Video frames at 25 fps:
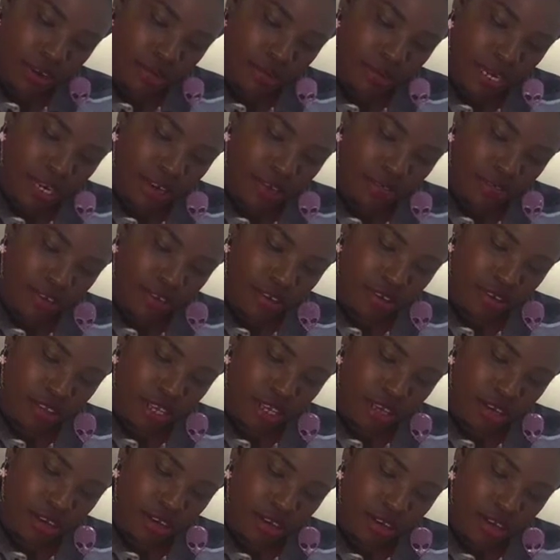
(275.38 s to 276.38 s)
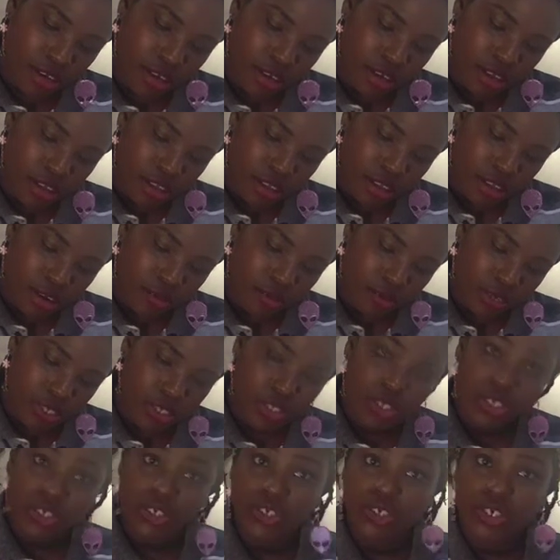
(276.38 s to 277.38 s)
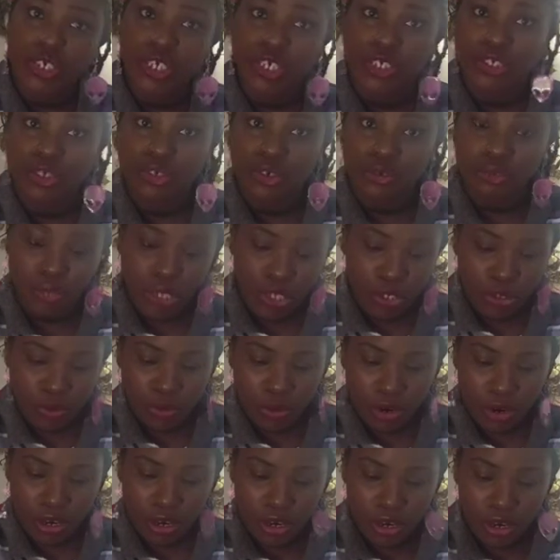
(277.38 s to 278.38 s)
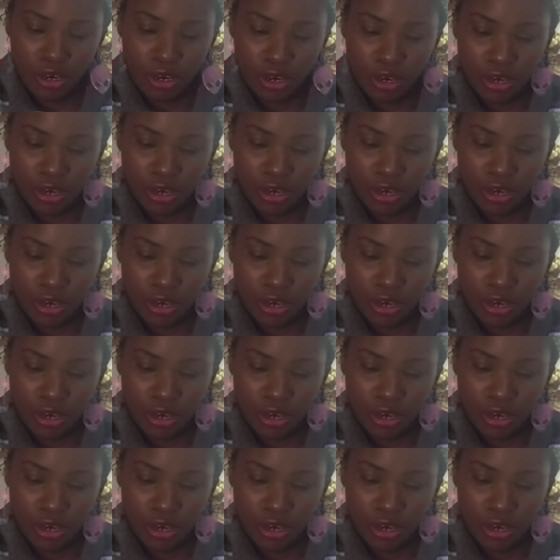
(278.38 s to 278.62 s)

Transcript: but I feel like that was just too much water.